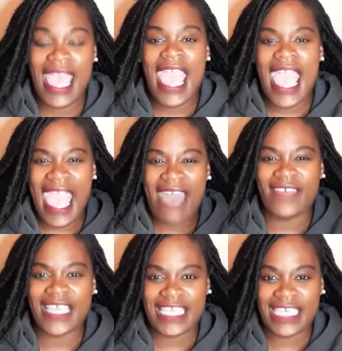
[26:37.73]
have
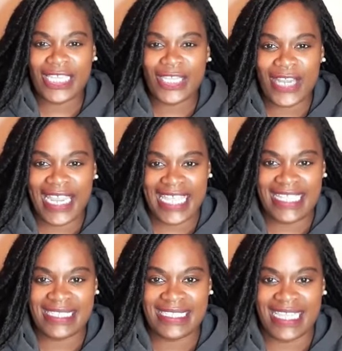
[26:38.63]
a killer
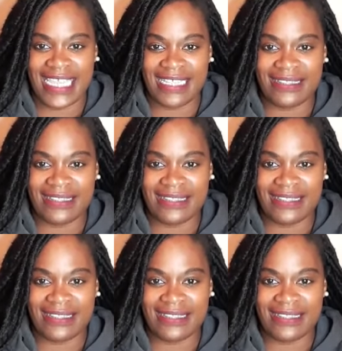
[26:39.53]
instinct?